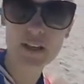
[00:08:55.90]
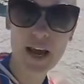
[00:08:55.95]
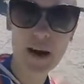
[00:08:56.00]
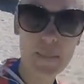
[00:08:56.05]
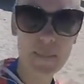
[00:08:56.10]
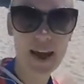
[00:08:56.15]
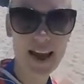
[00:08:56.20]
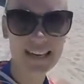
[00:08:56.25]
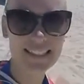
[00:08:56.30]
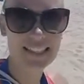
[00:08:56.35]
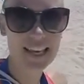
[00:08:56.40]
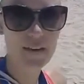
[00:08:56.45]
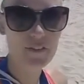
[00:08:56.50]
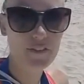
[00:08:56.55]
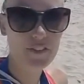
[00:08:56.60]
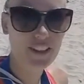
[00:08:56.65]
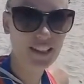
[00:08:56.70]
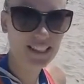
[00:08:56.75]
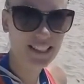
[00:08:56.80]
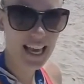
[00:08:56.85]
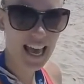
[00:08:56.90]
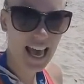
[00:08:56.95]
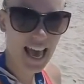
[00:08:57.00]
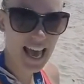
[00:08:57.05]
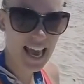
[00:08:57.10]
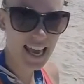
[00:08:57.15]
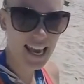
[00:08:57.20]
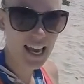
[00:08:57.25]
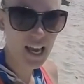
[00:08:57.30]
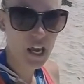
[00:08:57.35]
are now packed up for the
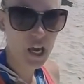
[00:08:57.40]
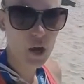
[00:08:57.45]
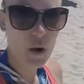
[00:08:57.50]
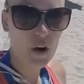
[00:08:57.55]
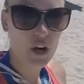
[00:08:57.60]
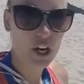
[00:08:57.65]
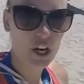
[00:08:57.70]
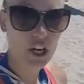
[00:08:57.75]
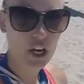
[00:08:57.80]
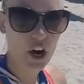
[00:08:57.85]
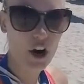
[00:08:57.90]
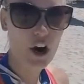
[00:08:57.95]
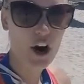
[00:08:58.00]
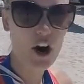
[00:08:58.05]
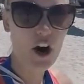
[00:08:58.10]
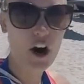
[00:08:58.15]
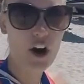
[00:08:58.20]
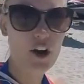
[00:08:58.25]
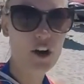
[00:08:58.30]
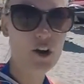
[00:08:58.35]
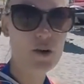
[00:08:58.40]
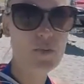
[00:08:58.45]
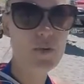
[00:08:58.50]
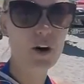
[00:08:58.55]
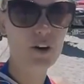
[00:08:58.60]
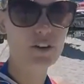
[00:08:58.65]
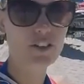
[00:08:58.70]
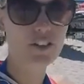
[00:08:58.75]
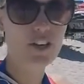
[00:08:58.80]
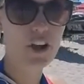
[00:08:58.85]
day. I'm gonna go home.
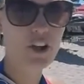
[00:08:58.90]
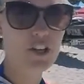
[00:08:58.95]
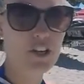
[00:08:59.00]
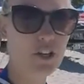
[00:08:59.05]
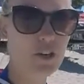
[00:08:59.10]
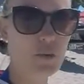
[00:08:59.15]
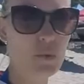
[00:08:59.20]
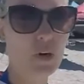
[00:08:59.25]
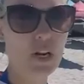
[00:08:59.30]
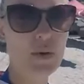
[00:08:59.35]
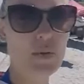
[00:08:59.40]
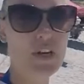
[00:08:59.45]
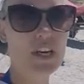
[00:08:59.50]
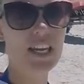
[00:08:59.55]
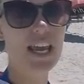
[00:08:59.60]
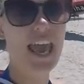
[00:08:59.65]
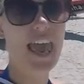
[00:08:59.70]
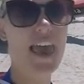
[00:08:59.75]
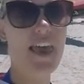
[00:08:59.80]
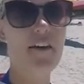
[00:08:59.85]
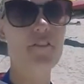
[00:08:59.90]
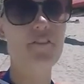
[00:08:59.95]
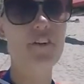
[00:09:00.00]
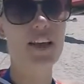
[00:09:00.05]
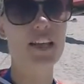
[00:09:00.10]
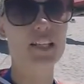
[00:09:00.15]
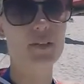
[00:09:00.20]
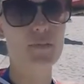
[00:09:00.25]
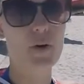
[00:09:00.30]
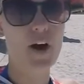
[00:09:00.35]
I'll show you what I'm gonna have
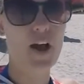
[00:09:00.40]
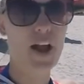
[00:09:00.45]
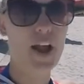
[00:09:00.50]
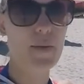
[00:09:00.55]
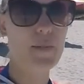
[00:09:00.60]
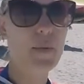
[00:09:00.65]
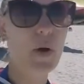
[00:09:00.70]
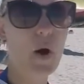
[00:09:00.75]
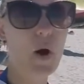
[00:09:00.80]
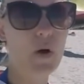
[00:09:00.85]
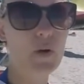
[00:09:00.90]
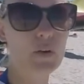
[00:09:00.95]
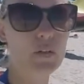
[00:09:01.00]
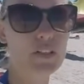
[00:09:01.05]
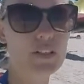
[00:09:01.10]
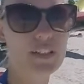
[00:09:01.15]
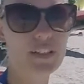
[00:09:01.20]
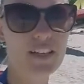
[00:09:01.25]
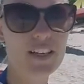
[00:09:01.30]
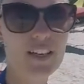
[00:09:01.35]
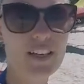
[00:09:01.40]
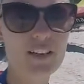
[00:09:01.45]
as my post